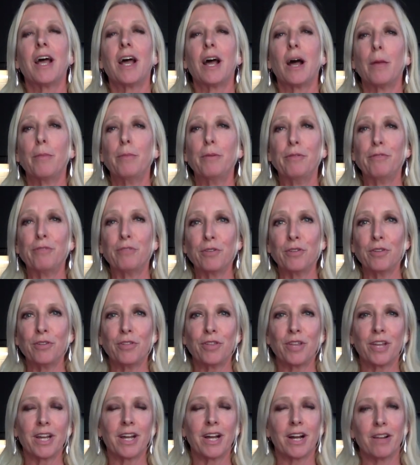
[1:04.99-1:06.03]
And before you
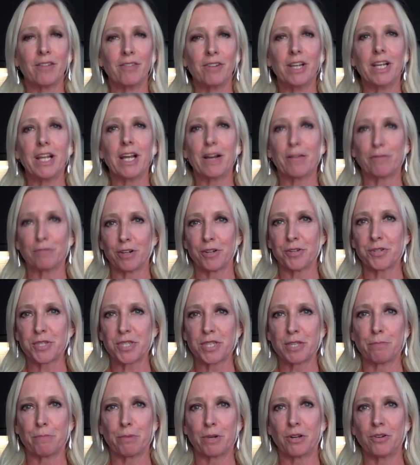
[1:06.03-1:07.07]
think I really have lost
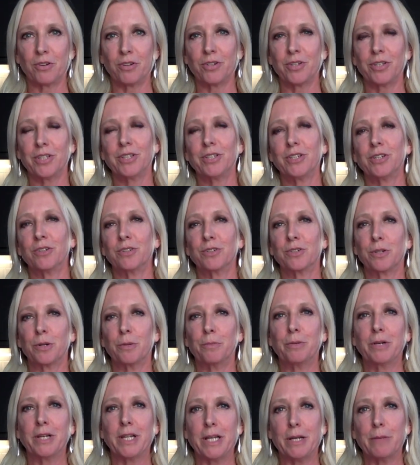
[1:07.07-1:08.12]
the plot and gone
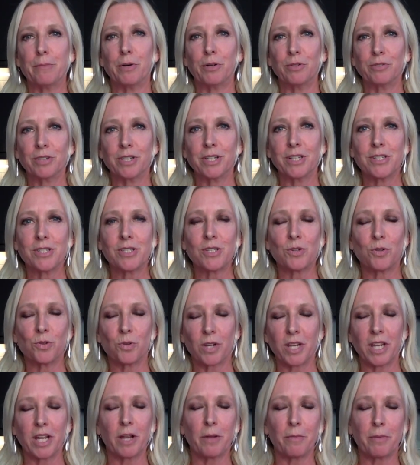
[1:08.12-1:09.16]
completely bonkers
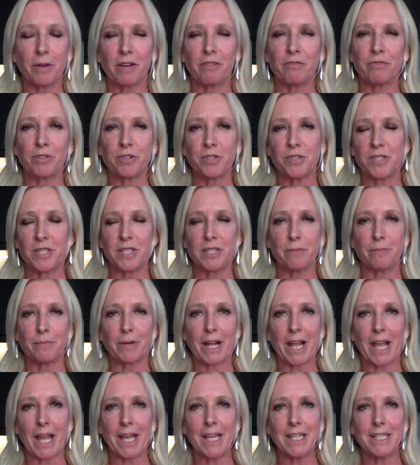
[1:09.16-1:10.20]
talking about voices in my
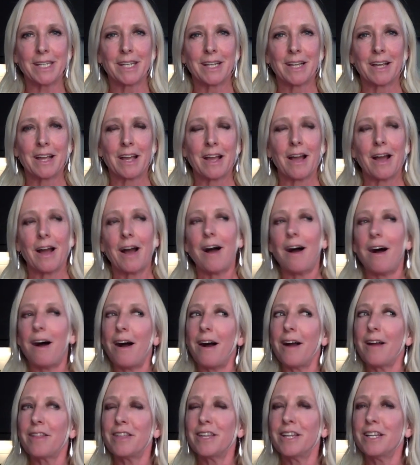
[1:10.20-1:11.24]
head,
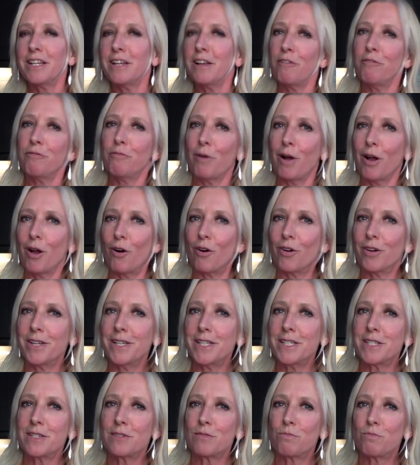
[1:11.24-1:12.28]
I think if we're
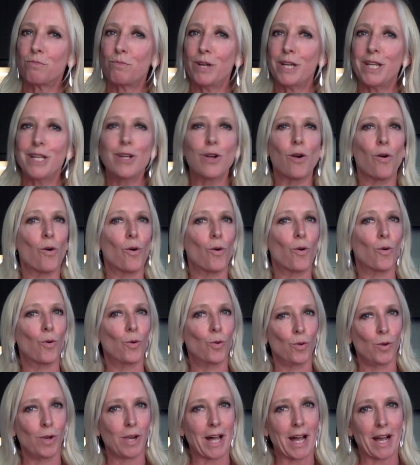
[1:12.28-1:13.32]
honest, we
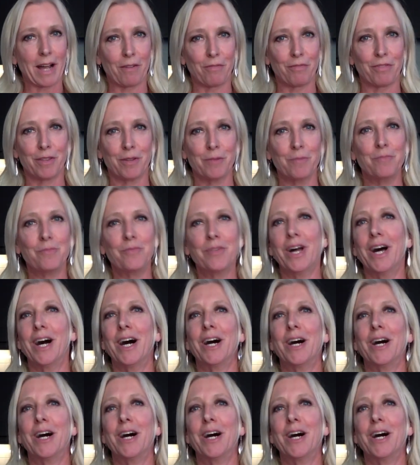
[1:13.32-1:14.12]
all have them.